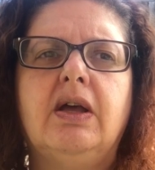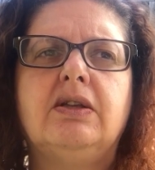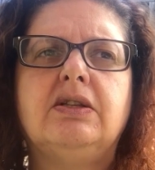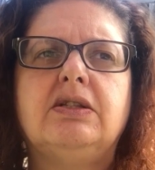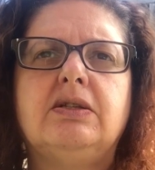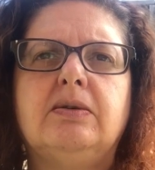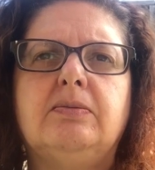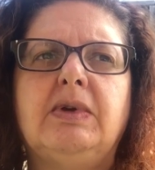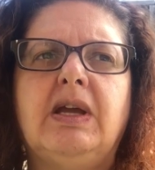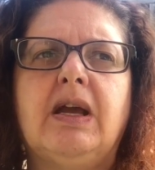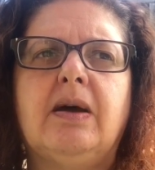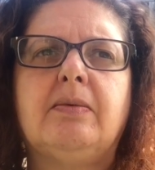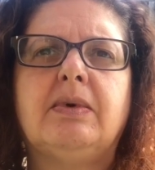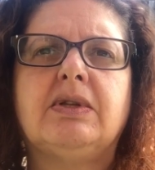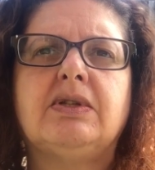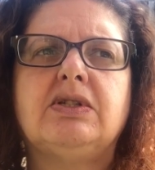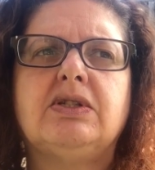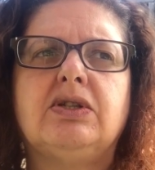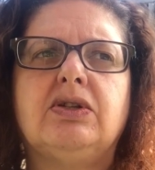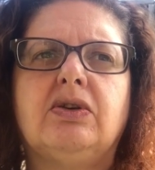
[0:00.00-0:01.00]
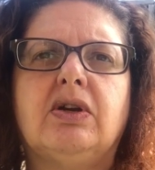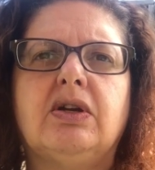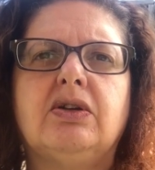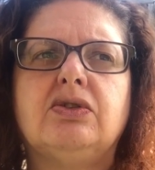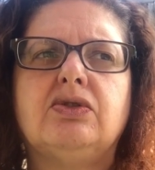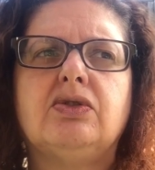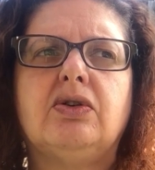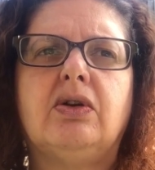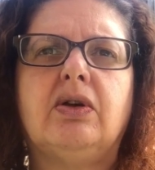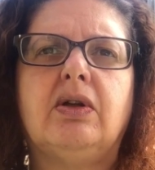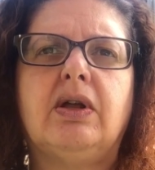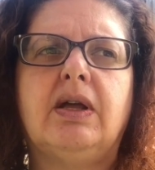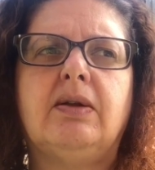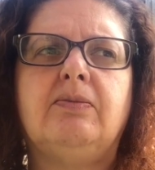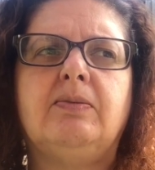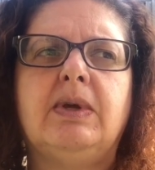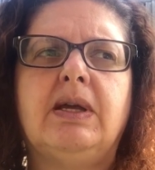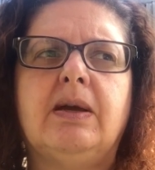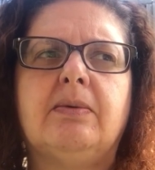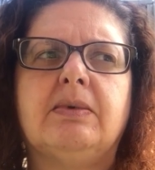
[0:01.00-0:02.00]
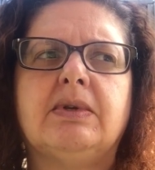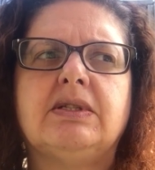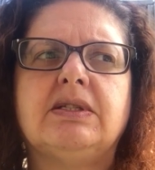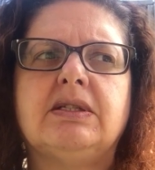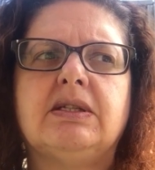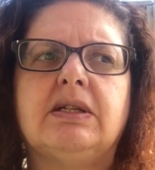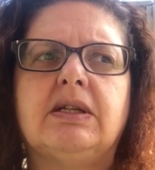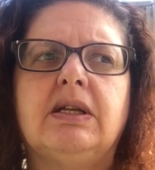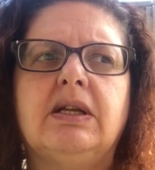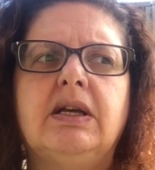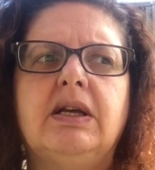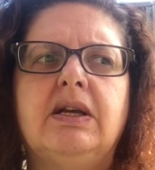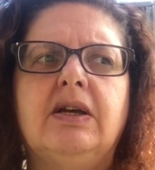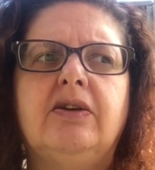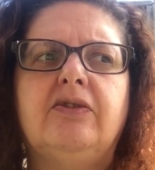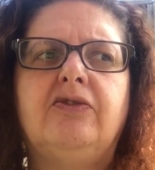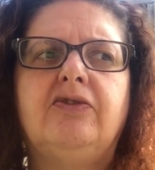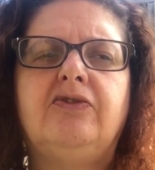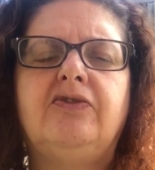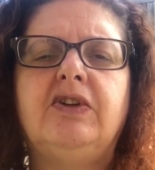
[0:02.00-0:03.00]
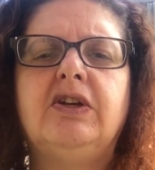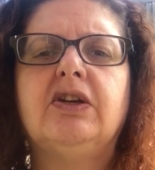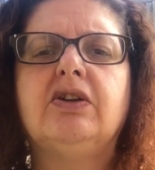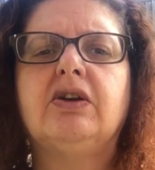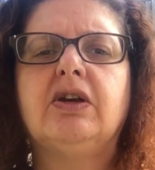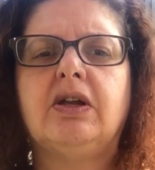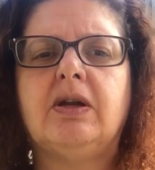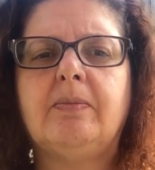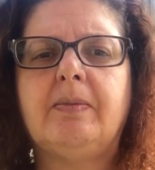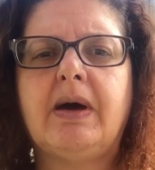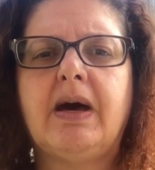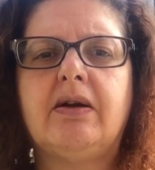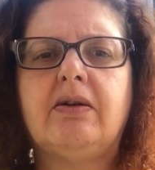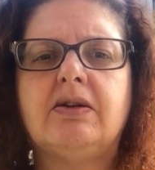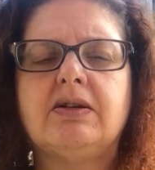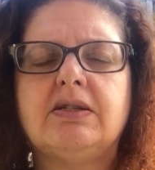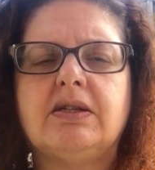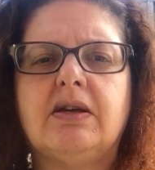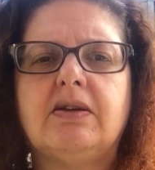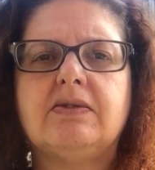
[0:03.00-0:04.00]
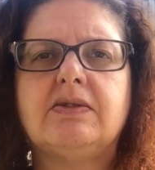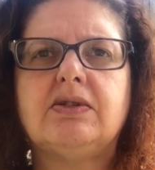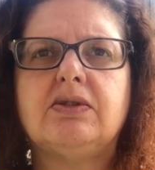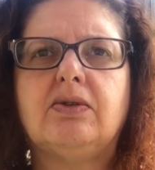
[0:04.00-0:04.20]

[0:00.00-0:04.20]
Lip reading: to be able to control and be able to feel good about ourselves.